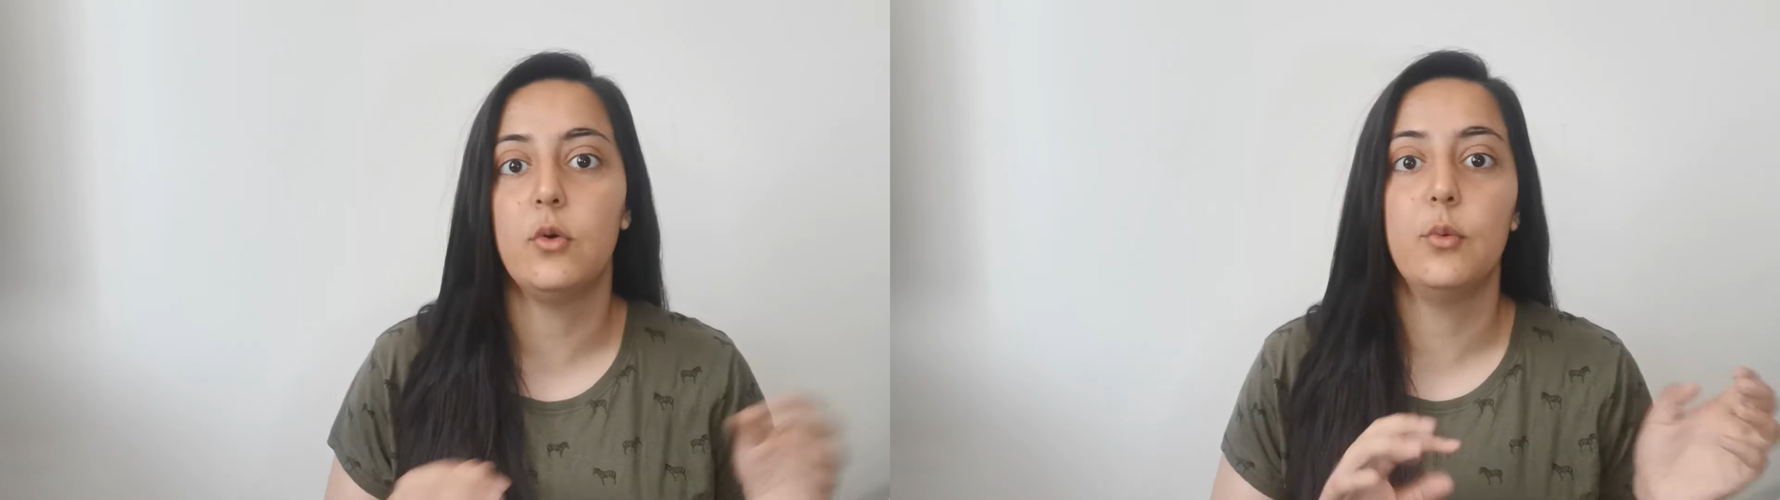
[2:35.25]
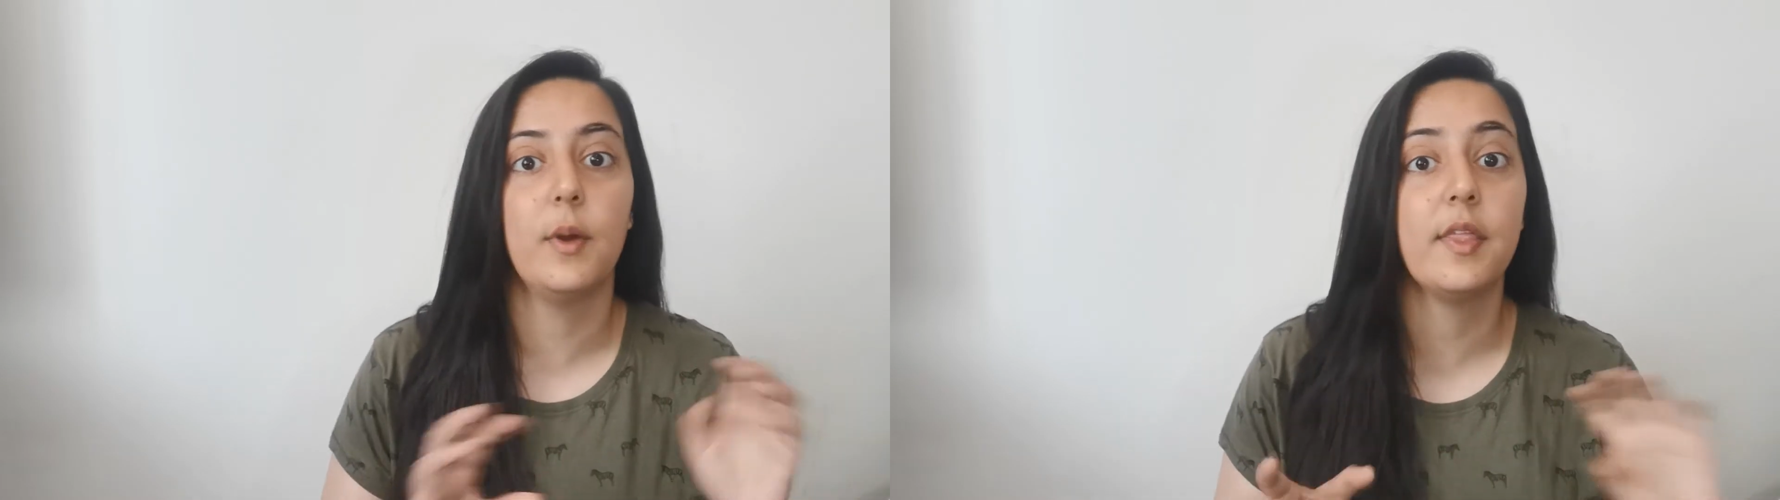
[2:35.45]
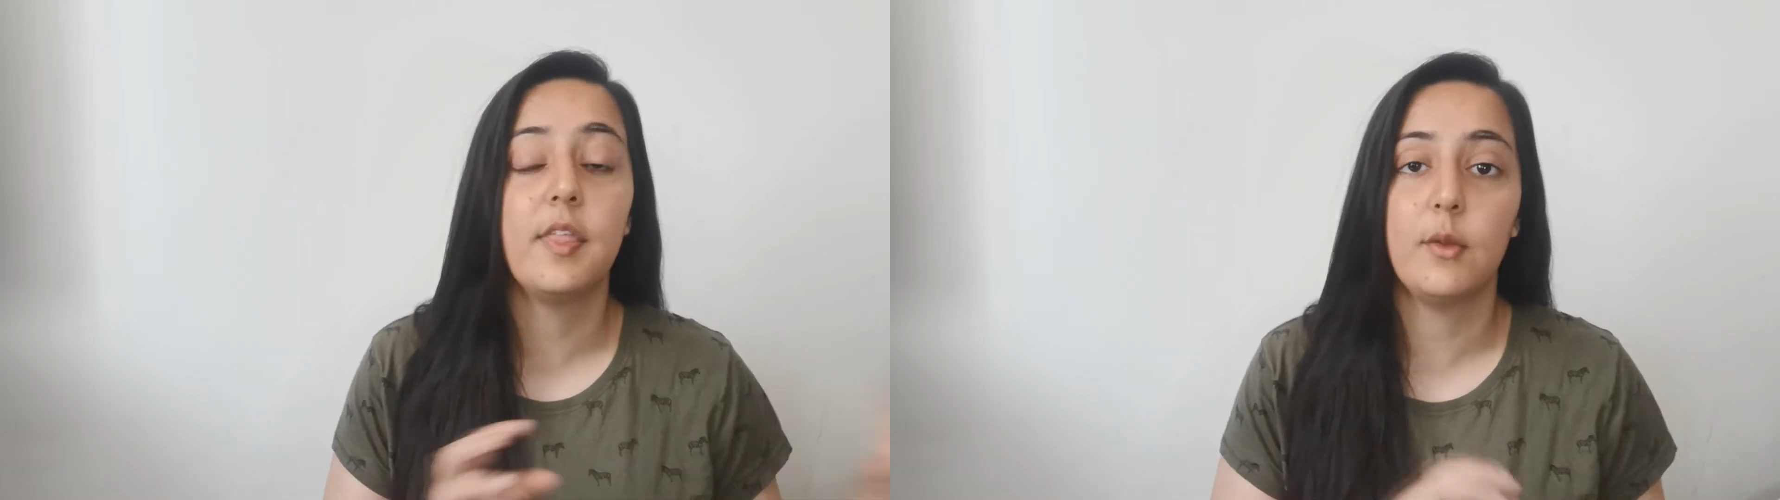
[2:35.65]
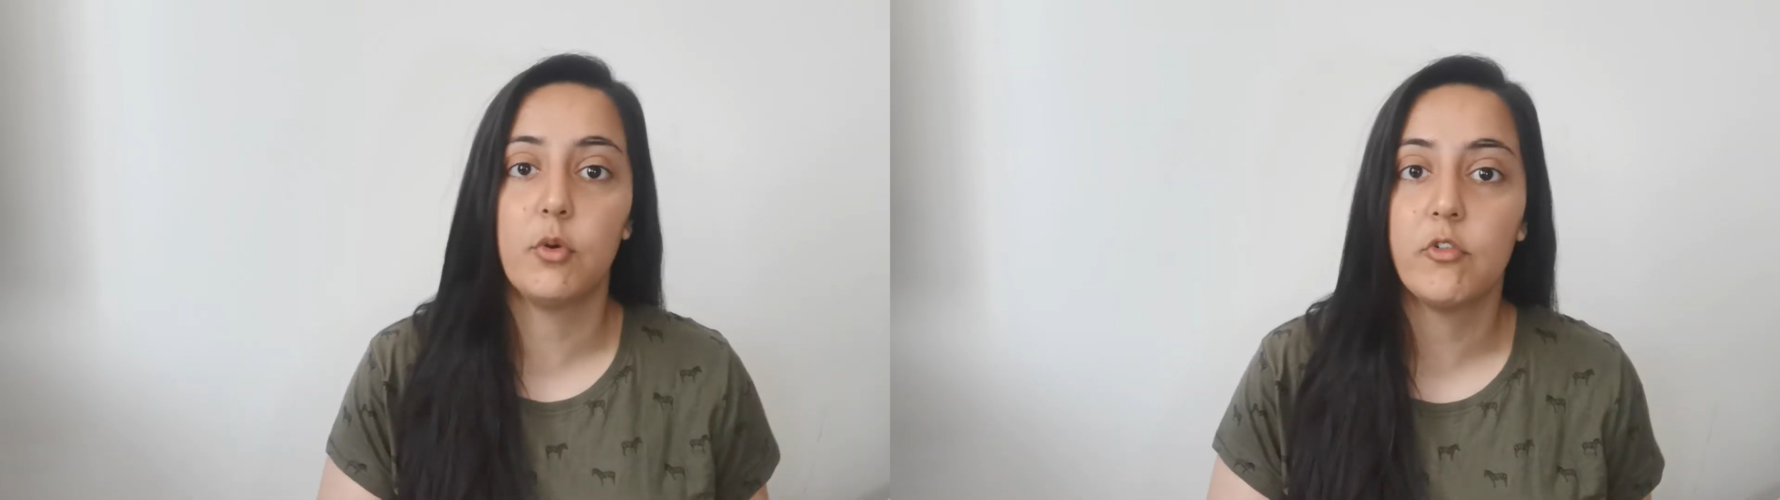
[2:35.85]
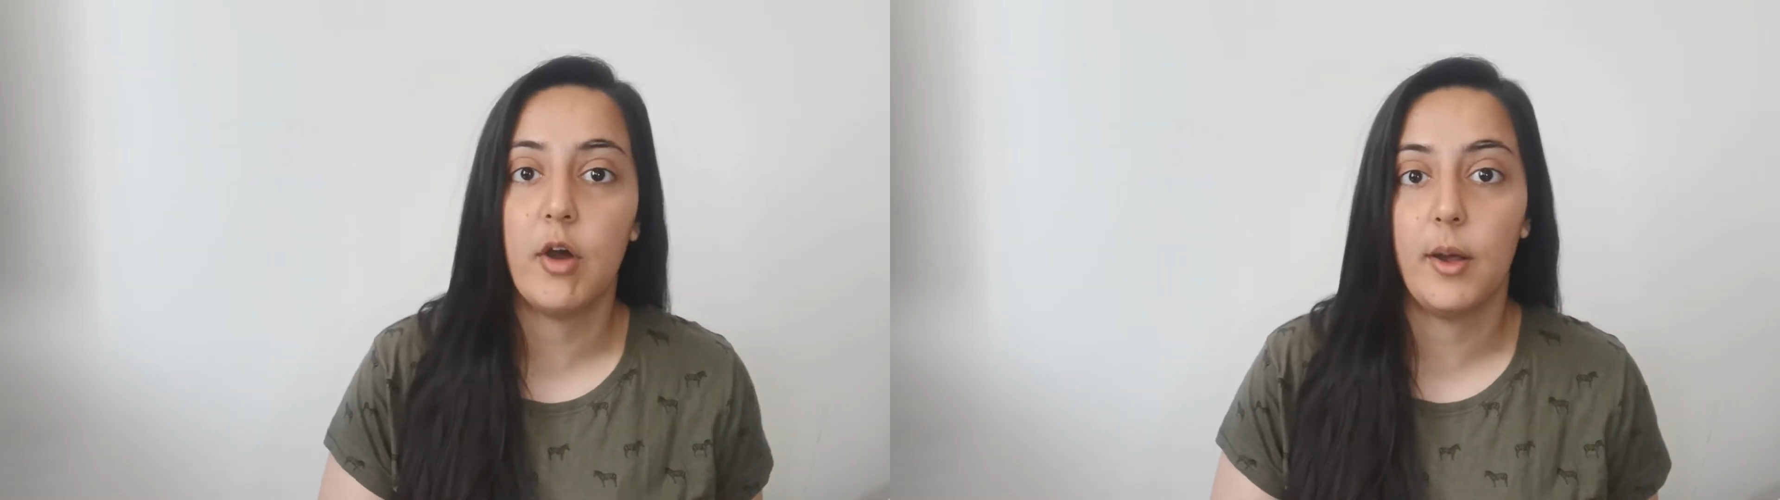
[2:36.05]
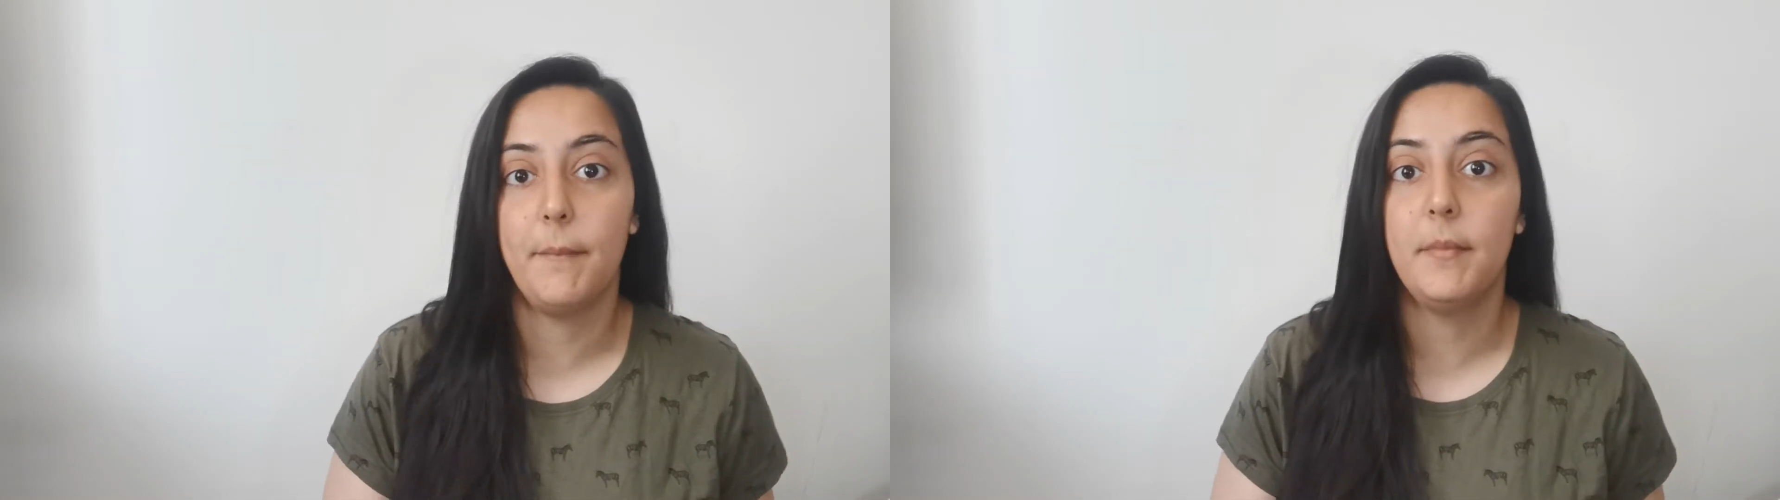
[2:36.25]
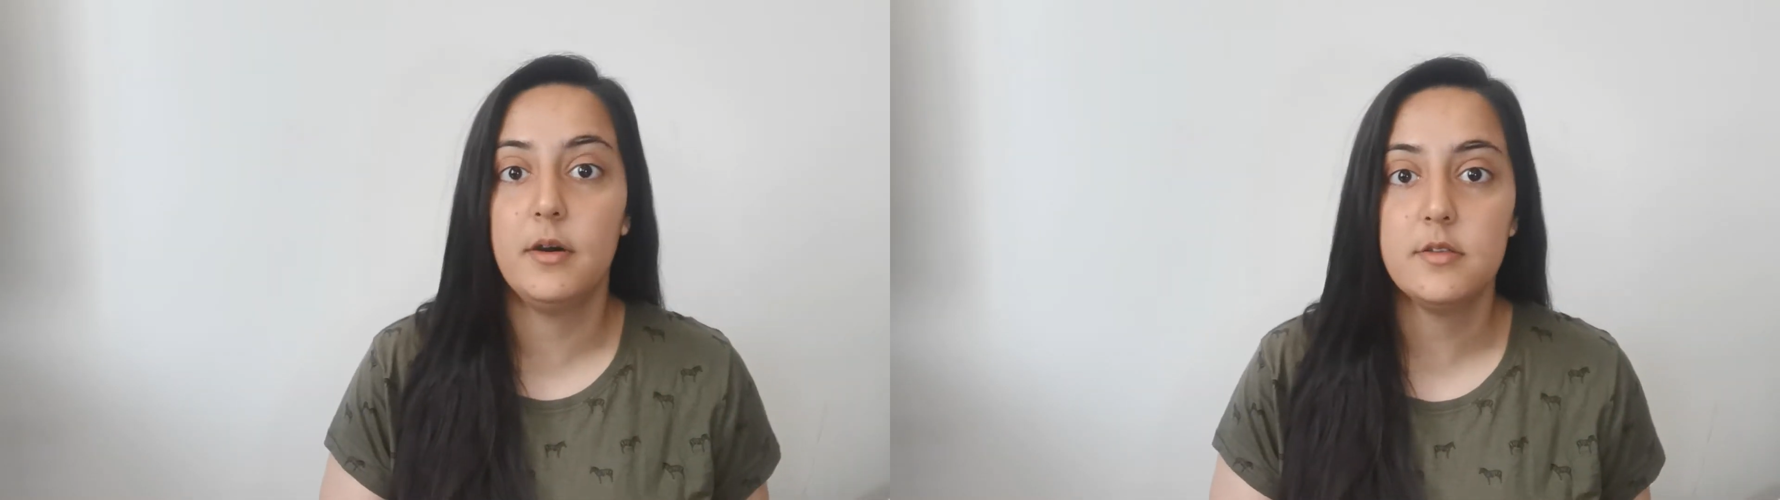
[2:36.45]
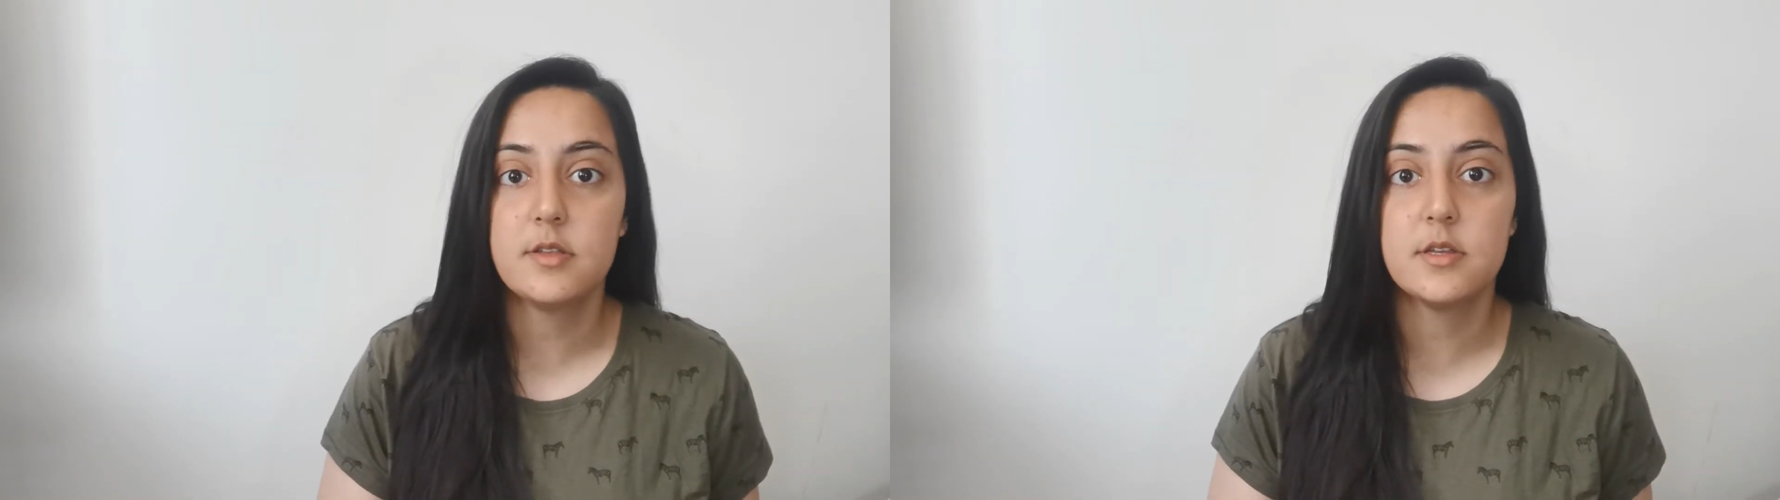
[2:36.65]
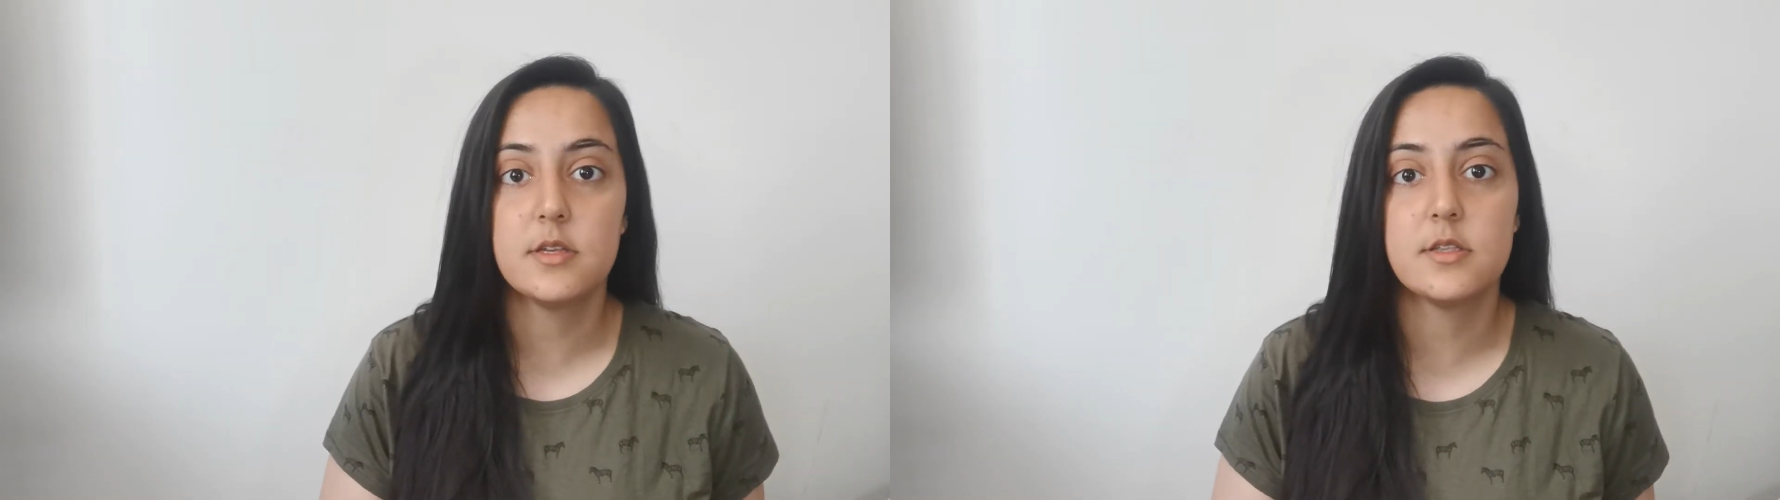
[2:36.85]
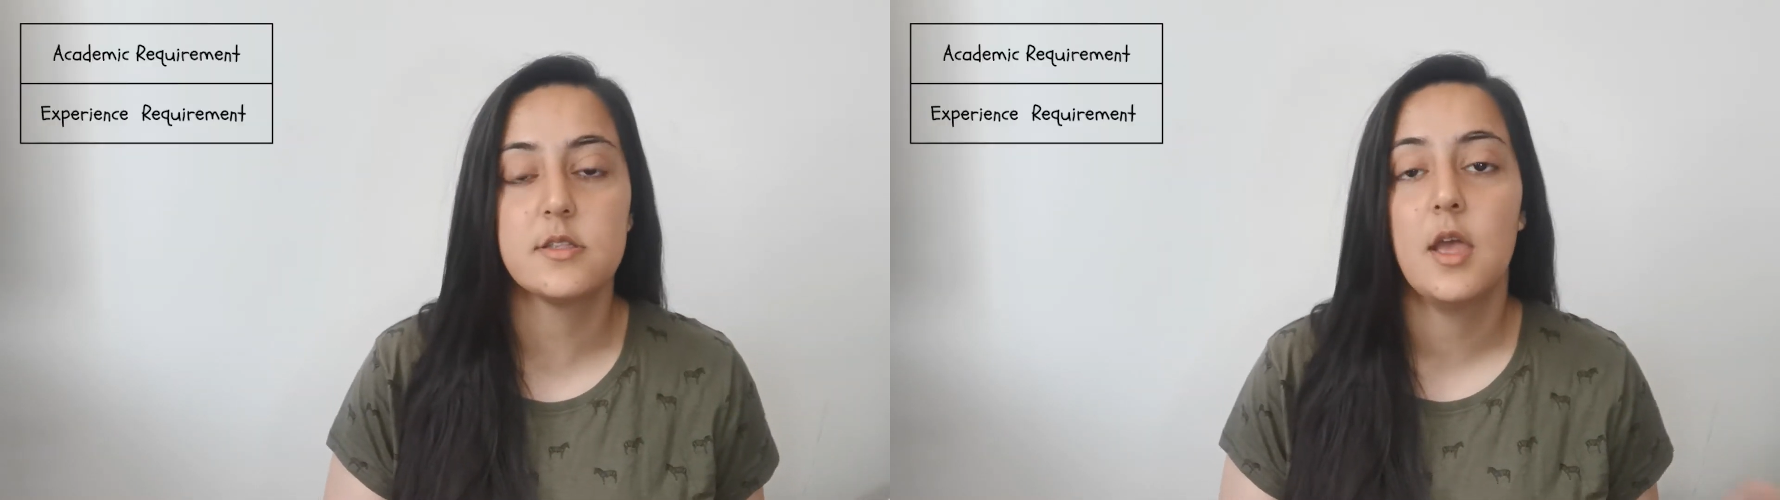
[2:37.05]
or whether they require a
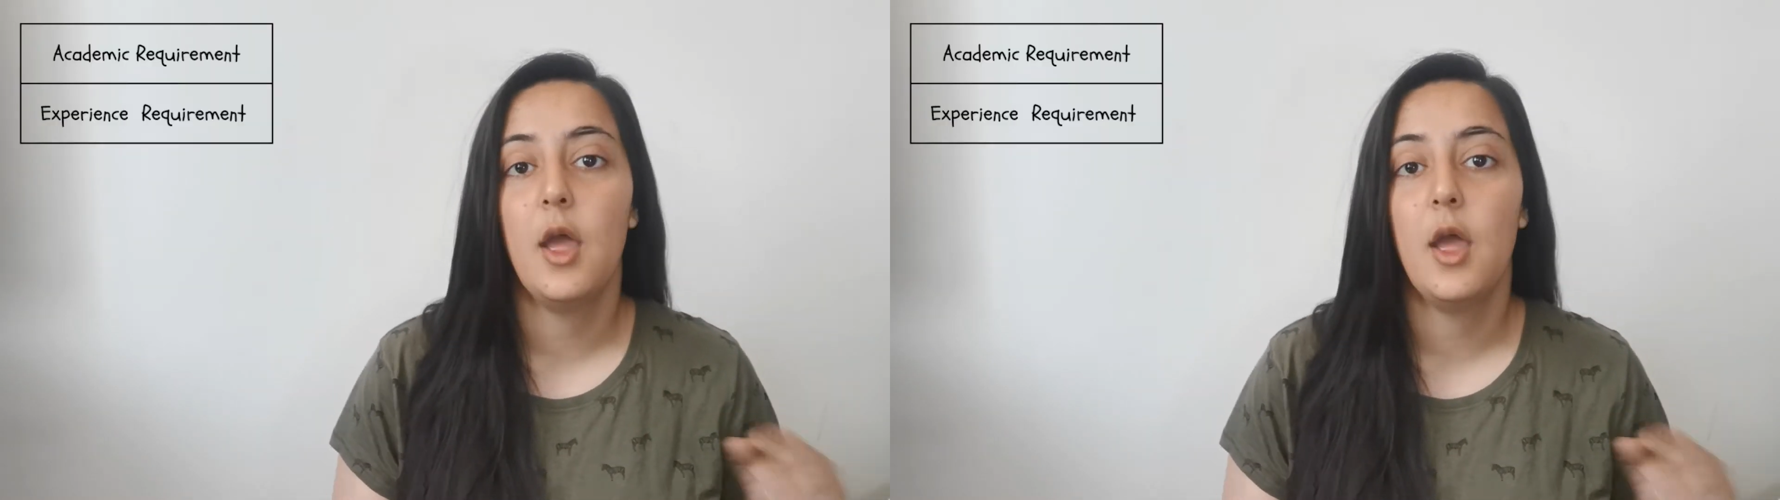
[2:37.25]
master's,